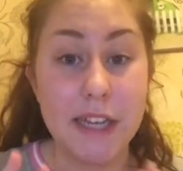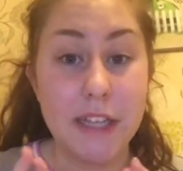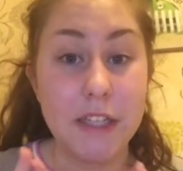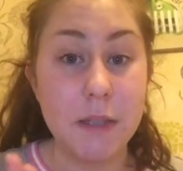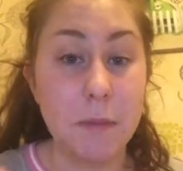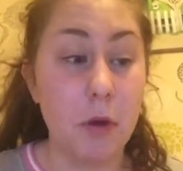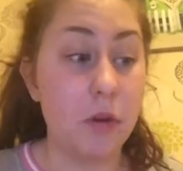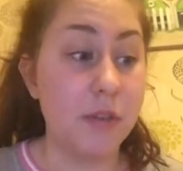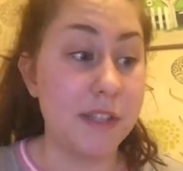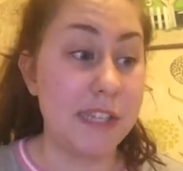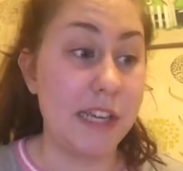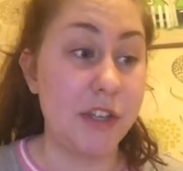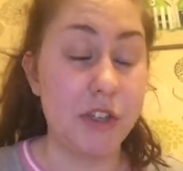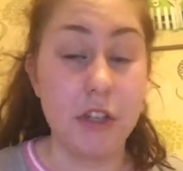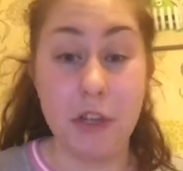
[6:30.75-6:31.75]
a small
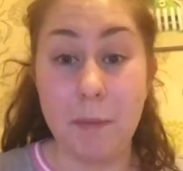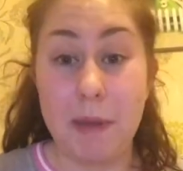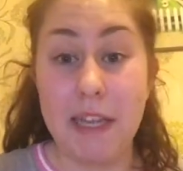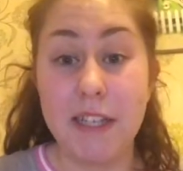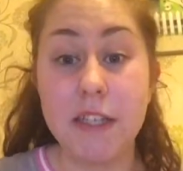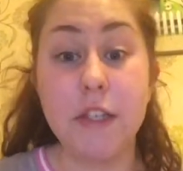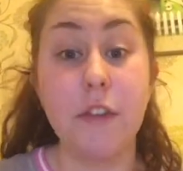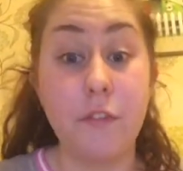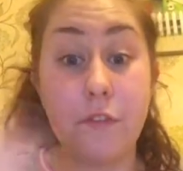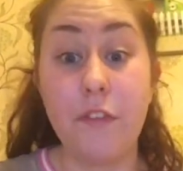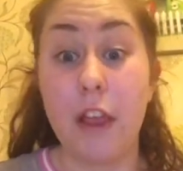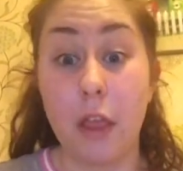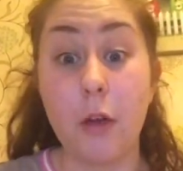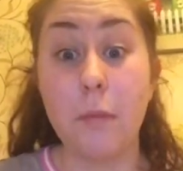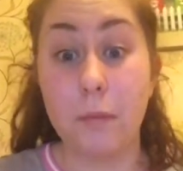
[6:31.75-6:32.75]
section of the piece to
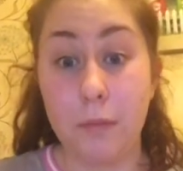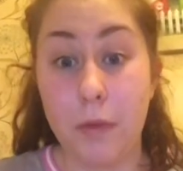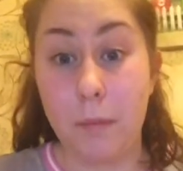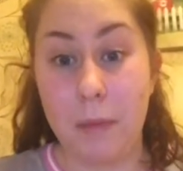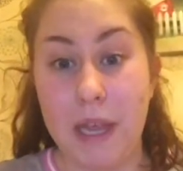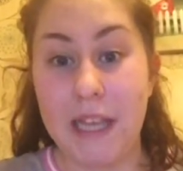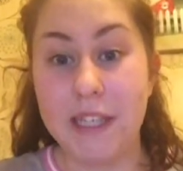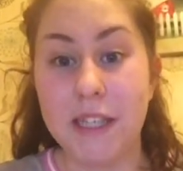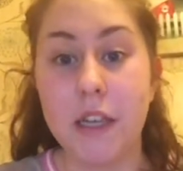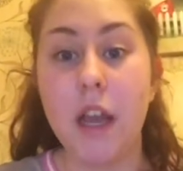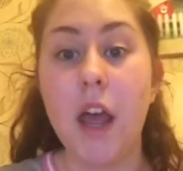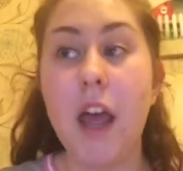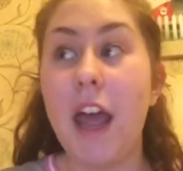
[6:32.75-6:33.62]
fill up the piece and